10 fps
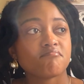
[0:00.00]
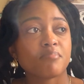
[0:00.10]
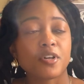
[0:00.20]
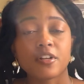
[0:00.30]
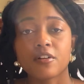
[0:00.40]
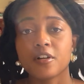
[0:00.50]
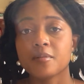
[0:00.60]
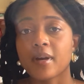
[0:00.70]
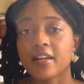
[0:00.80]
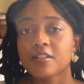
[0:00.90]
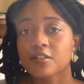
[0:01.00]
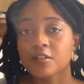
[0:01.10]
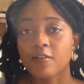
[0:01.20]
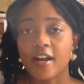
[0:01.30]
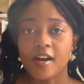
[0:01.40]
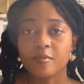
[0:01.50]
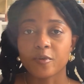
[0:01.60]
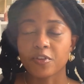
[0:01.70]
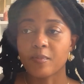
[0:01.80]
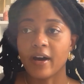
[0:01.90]
put it on my Instagram
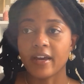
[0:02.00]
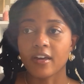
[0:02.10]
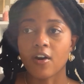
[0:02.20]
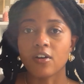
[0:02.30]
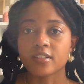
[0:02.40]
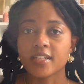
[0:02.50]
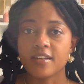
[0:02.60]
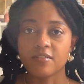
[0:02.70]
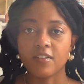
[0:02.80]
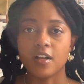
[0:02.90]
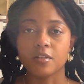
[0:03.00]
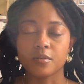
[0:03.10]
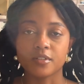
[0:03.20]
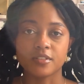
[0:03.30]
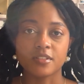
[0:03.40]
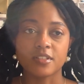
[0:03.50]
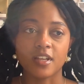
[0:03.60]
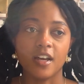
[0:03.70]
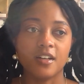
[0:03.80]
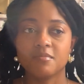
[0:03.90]
with my all 10 followers.
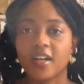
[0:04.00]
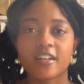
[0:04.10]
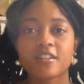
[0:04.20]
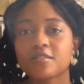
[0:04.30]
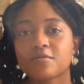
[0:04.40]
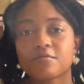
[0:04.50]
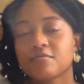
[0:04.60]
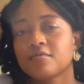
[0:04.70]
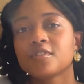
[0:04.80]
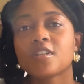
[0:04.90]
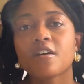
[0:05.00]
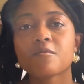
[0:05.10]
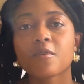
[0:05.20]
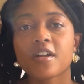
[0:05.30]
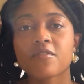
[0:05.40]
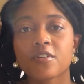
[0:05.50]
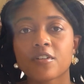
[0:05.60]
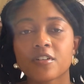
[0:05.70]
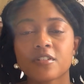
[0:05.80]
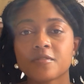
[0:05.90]
I could have done
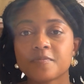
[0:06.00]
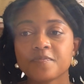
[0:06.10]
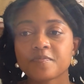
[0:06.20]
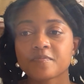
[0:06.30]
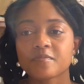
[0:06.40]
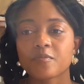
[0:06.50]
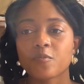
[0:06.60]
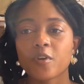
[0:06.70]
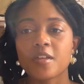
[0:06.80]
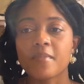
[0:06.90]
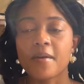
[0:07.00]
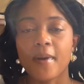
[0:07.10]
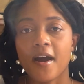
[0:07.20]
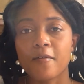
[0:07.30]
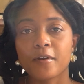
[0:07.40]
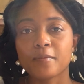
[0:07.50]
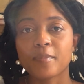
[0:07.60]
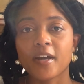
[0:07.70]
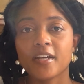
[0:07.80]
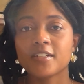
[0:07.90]
whatever within my power,
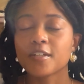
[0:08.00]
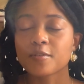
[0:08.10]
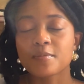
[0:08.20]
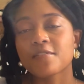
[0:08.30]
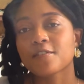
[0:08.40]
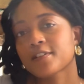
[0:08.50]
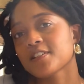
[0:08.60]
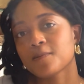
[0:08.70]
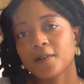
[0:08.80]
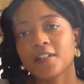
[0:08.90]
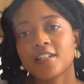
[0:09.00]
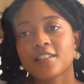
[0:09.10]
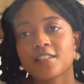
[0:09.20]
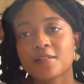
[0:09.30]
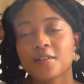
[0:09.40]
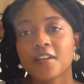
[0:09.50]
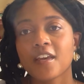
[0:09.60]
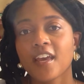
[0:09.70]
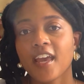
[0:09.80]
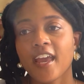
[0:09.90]
but it was my first experience,
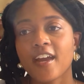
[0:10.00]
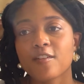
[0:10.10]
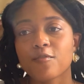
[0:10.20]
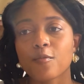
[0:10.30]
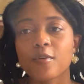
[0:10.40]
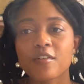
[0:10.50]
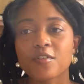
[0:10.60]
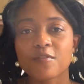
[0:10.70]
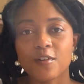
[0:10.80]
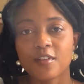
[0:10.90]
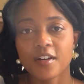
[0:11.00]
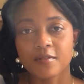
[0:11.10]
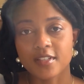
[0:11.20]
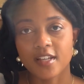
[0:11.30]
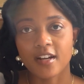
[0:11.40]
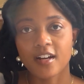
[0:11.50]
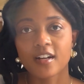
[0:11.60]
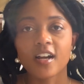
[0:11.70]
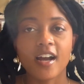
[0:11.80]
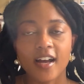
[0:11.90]
and for whatever fault that was there,
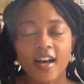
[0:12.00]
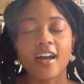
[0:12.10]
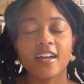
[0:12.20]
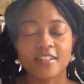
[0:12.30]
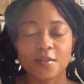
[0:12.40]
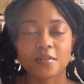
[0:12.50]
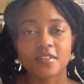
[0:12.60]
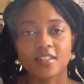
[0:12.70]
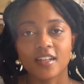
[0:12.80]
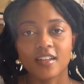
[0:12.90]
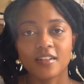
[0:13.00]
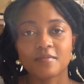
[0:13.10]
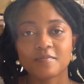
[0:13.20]
I totally take it.